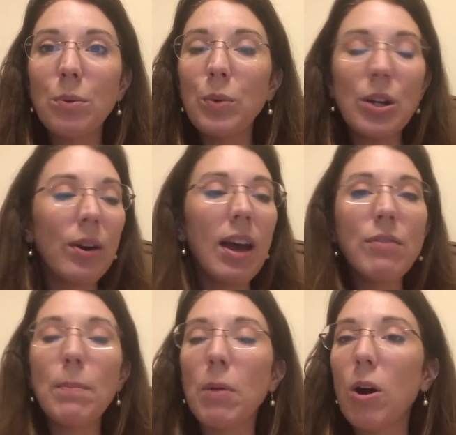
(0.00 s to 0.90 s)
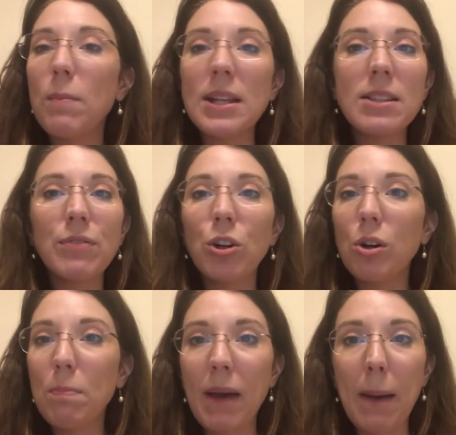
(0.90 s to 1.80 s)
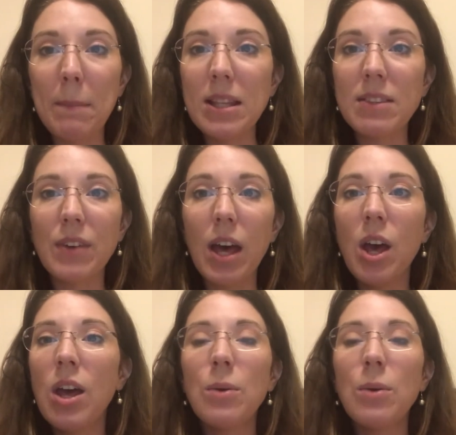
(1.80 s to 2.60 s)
We don't have a bar mitzvah or a bat mitzvah.